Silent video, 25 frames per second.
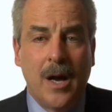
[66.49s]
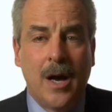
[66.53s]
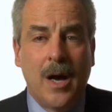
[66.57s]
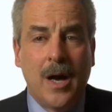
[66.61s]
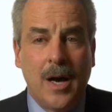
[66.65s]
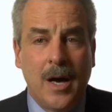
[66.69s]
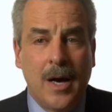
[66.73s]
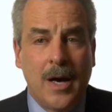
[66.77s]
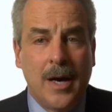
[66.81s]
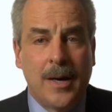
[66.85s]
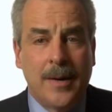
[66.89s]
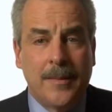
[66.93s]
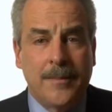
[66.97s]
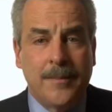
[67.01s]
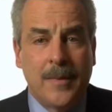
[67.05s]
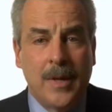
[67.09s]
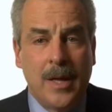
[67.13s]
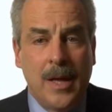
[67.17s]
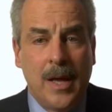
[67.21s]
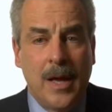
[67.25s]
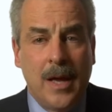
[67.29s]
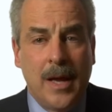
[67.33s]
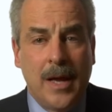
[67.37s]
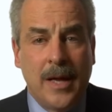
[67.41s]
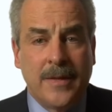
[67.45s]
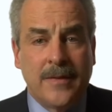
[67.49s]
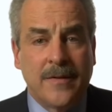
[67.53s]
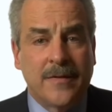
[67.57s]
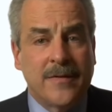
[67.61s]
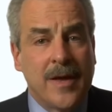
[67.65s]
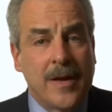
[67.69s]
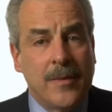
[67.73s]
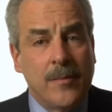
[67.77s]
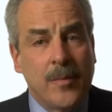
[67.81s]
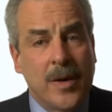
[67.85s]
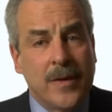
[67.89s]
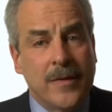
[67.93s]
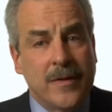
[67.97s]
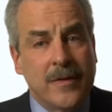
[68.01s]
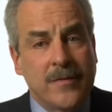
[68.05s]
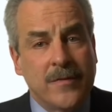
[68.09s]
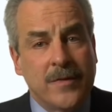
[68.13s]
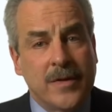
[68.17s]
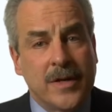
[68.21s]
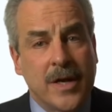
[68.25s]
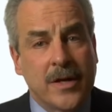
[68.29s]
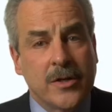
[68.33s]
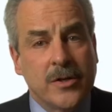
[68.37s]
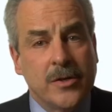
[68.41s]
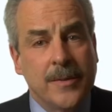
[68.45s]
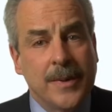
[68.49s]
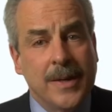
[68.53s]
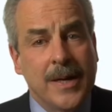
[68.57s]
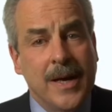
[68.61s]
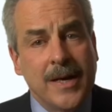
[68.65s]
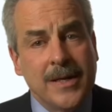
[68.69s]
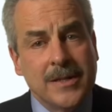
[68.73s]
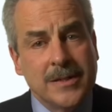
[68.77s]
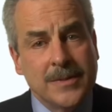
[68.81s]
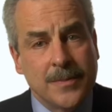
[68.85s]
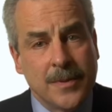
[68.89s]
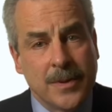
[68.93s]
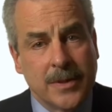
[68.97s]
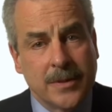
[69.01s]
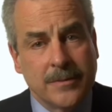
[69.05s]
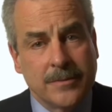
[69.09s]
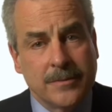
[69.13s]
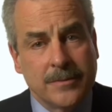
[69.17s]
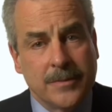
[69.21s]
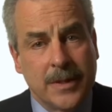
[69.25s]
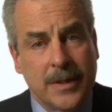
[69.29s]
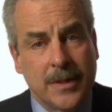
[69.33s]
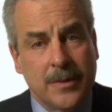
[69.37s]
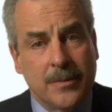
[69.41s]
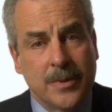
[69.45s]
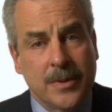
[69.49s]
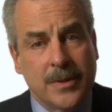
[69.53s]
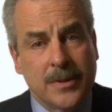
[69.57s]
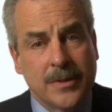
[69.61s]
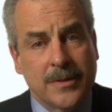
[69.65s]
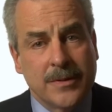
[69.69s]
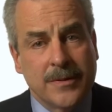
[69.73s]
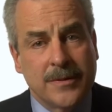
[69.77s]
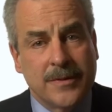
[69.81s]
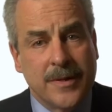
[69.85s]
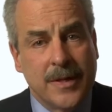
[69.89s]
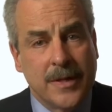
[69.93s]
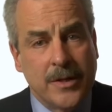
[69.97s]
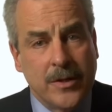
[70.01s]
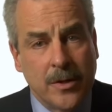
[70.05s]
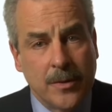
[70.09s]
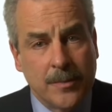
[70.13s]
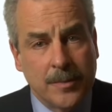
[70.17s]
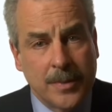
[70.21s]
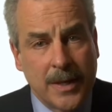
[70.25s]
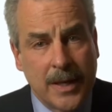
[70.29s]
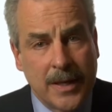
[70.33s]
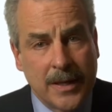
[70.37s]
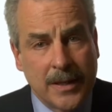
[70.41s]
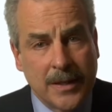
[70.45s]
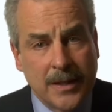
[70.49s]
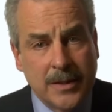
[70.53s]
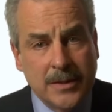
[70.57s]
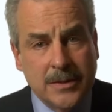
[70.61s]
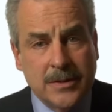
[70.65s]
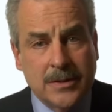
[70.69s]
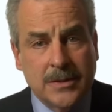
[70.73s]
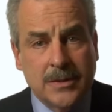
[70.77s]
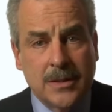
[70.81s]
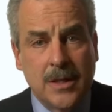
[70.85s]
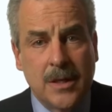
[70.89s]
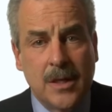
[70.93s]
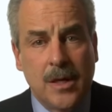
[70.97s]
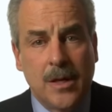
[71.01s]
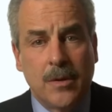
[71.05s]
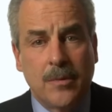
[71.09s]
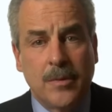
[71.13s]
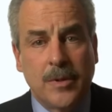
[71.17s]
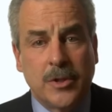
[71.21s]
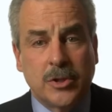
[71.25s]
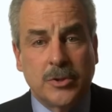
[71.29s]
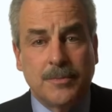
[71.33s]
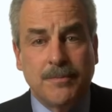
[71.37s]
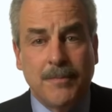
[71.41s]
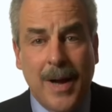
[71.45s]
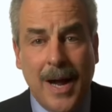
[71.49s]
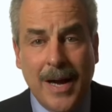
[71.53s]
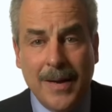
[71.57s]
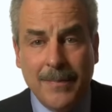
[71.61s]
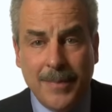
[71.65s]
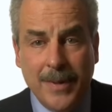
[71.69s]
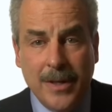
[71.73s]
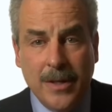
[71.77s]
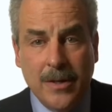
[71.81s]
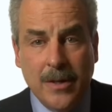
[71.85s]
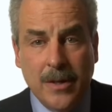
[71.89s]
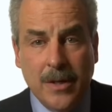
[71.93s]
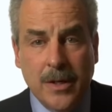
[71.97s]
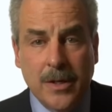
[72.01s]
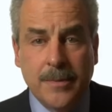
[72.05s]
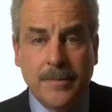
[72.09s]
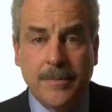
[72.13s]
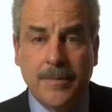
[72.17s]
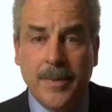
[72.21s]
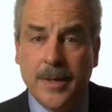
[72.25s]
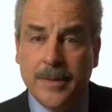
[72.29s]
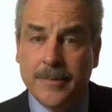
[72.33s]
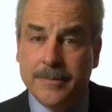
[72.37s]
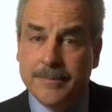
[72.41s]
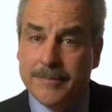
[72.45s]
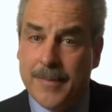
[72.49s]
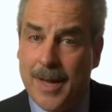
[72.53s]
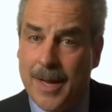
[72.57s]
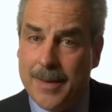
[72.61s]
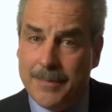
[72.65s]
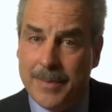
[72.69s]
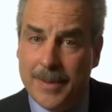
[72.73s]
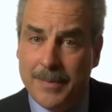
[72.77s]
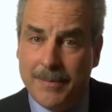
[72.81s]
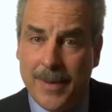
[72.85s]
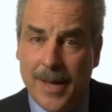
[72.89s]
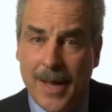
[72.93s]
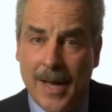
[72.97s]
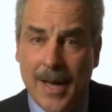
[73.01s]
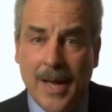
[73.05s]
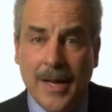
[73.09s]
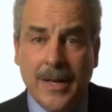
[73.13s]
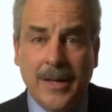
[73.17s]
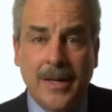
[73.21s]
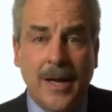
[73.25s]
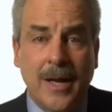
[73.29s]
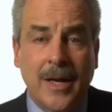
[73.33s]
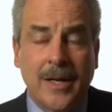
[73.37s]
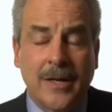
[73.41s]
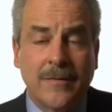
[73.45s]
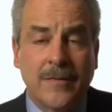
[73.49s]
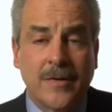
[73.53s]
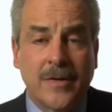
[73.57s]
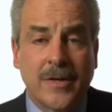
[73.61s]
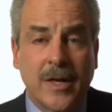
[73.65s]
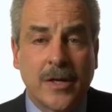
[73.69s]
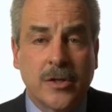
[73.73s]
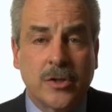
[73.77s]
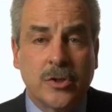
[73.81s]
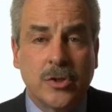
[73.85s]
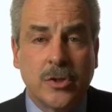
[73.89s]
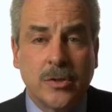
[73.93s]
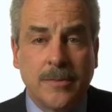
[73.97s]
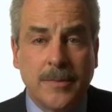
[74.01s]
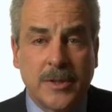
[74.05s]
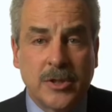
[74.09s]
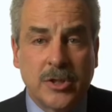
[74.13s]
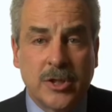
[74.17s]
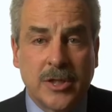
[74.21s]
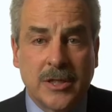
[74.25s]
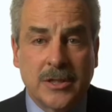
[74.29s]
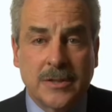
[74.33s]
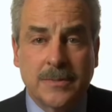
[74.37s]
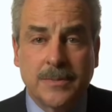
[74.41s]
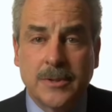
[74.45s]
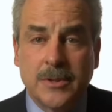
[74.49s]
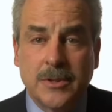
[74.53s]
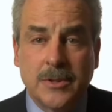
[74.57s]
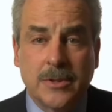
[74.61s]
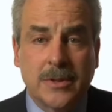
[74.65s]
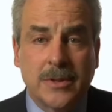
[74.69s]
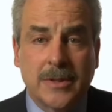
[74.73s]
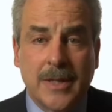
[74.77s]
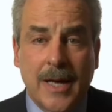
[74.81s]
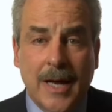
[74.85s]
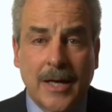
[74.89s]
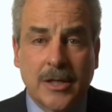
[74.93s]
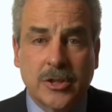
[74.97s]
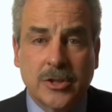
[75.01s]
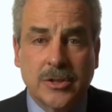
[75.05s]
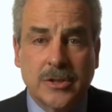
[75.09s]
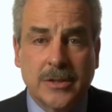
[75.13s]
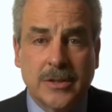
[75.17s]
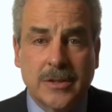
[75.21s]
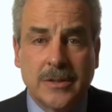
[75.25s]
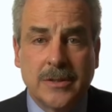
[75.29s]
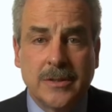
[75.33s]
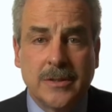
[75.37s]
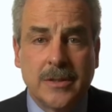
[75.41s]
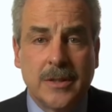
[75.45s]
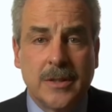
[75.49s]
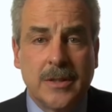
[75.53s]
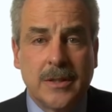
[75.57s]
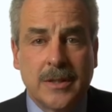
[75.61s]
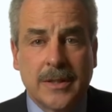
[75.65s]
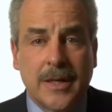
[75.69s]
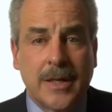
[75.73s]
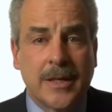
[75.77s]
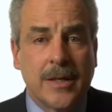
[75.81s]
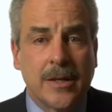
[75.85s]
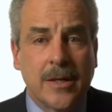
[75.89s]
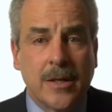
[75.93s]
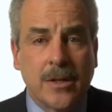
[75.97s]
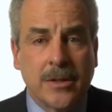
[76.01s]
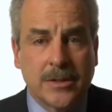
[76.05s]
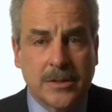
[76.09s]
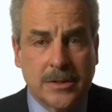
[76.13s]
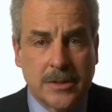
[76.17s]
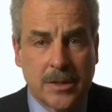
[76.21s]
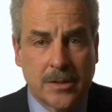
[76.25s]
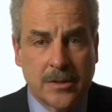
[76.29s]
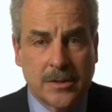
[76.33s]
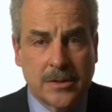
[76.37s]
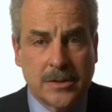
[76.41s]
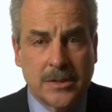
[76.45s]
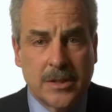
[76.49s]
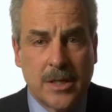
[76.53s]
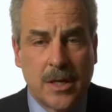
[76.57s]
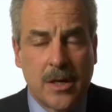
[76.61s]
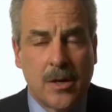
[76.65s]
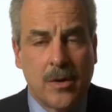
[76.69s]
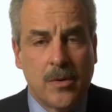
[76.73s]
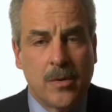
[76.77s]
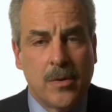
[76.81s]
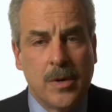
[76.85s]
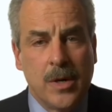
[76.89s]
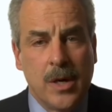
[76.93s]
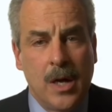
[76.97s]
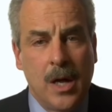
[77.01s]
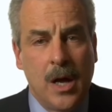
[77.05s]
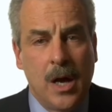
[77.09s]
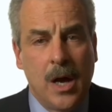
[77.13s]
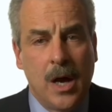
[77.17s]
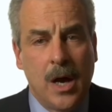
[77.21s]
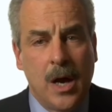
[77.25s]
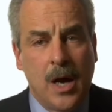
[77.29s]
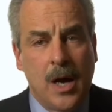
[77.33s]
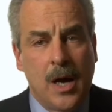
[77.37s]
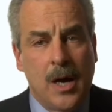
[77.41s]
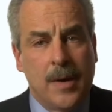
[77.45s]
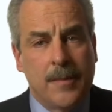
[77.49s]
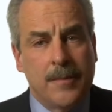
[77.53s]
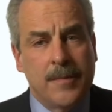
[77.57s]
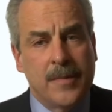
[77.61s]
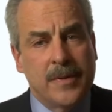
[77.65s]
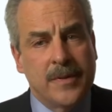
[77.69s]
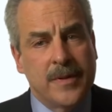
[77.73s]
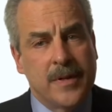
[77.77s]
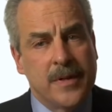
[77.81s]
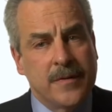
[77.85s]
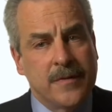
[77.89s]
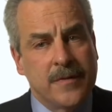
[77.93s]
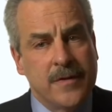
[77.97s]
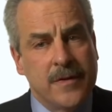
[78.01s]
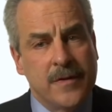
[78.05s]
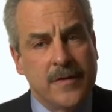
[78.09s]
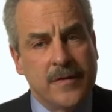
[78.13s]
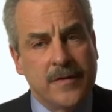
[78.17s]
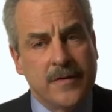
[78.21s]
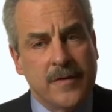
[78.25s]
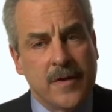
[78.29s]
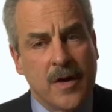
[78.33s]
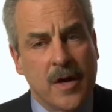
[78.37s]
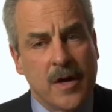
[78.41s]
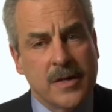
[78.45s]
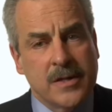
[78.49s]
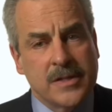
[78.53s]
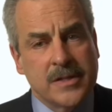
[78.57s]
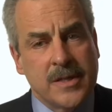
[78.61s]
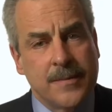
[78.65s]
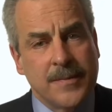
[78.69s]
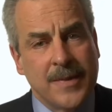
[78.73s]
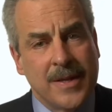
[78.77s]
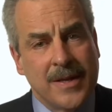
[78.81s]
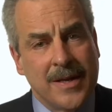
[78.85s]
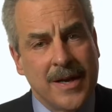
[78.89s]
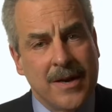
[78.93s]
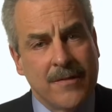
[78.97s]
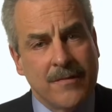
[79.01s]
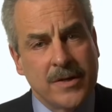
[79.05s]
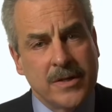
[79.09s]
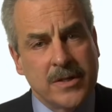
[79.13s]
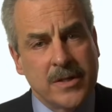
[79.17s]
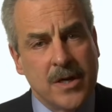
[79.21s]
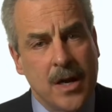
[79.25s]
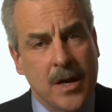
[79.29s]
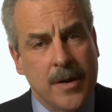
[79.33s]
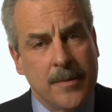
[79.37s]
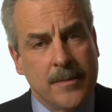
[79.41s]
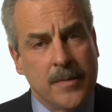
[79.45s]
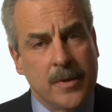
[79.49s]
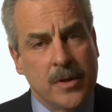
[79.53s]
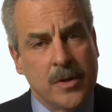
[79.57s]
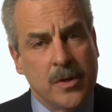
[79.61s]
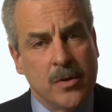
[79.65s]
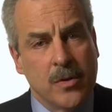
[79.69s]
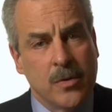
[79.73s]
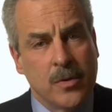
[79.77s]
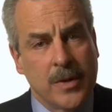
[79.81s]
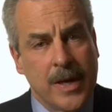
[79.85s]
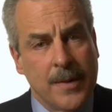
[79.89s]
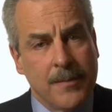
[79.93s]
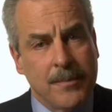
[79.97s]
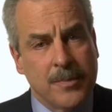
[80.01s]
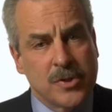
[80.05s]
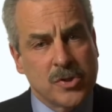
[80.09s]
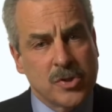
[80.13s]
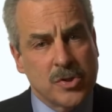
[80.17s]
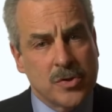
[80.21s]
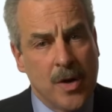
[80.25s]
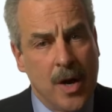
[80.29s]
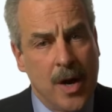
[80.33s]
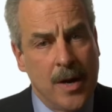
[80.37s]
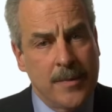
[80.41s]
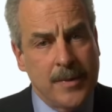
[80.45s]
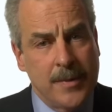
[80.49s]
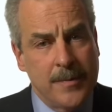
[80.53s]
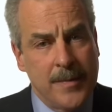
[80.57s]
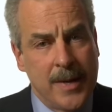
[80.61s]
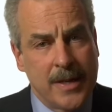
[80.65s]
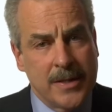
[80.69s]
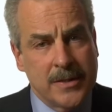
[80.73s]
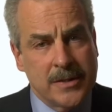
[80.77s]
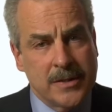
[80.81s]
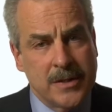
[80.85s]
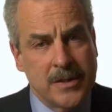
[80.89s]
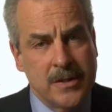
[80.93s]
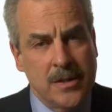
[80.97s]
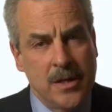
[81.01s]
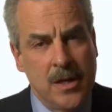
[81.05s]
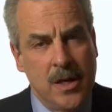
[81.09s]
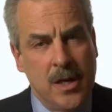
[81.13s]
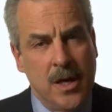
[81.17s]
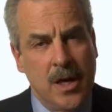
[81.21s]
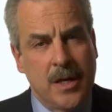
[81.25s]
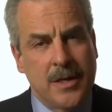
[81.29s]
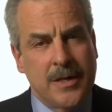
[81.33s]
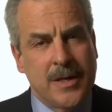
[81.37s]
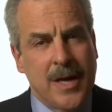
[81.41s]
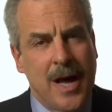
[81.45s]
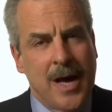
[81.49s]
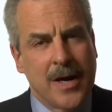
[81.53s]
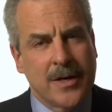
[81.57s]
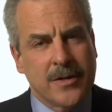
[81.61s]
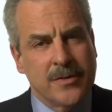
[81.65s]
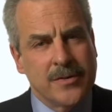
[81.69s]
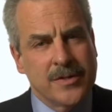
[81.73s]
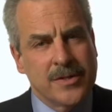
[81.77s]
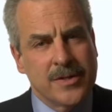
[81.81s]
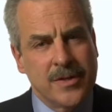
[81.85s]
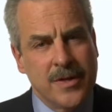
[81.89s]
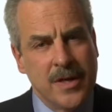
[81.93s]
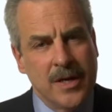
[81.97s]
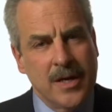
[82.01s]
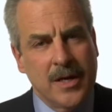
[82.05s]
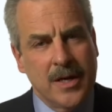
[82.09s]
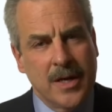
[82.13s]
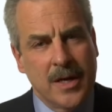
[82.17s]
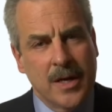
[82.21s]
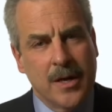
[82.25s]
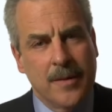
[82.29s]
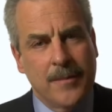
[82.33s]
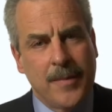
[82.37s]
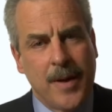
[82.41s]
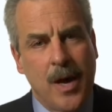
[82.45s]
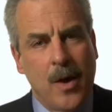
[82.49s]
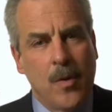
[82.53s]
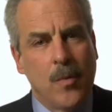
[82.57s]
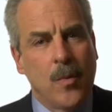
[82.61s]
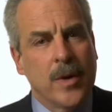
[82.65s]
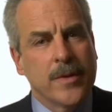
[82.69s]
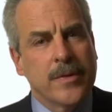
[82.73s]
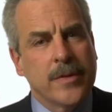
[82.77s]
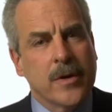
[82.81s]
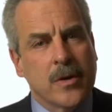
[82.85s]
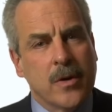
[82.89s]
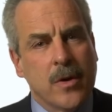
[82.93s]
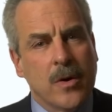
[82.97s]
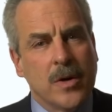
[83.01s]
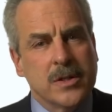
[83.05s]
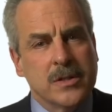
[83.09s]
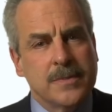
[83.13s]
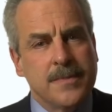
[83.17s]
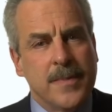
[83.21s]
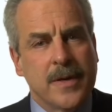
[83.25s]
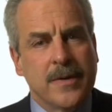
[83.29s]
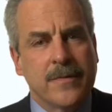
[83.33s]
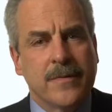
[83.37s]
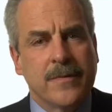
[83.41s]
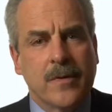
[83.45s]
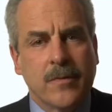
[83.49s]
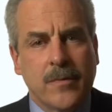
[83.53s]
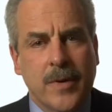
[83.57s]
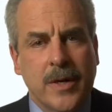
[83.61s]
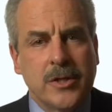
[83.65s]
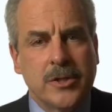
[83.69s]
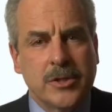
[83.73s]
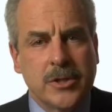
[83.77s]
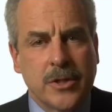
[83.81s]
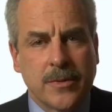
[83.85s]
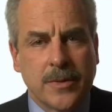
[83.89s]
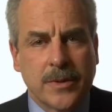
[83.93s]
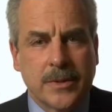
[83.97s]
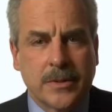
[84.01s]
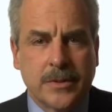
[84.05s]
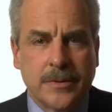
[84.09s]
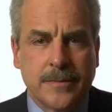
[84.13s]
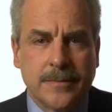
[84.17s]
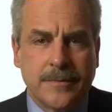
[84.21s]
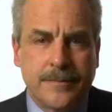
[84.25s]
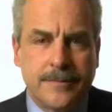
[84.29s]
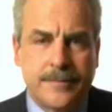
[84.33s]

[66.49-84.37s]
Um, in the same way that if you take too many aspirin, it will thin your platelets, which might be good but might be bad. And if you take too much aspirin, you can actually get an ulcer. So um, this is something that every time you get prescribed a medicine, a doctor is thinking about what the cost-benefit ratio is.